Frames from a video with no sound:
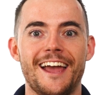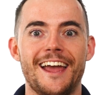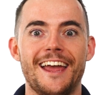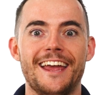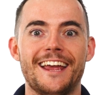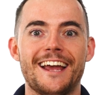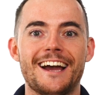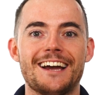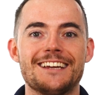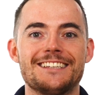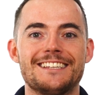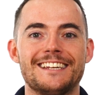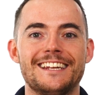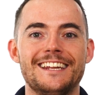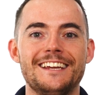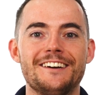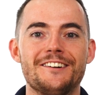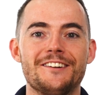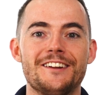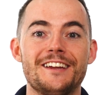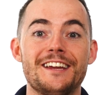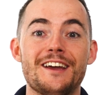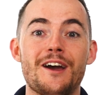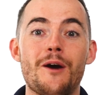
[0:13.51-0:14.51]
Hey guys,
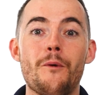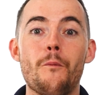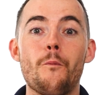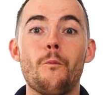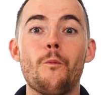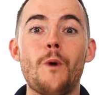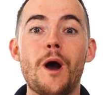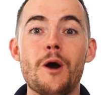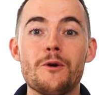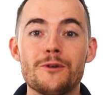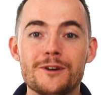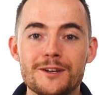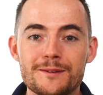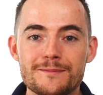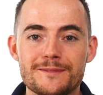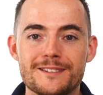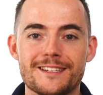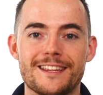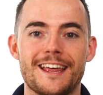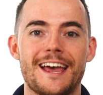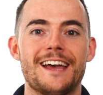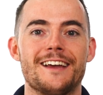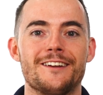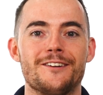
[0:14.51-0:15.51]
Leon here, and welcome
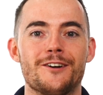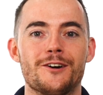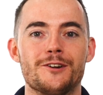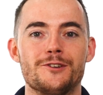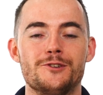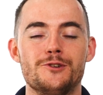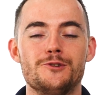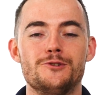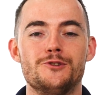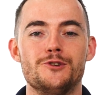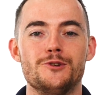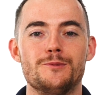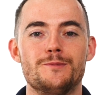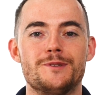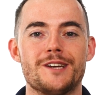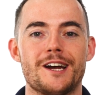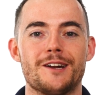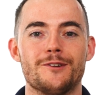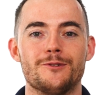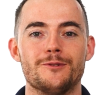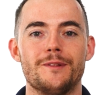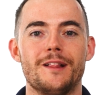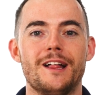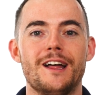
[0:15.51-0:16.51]
to the Hairguard YouTube
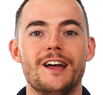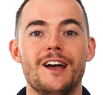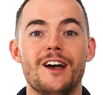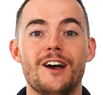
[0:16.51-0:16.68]
channel.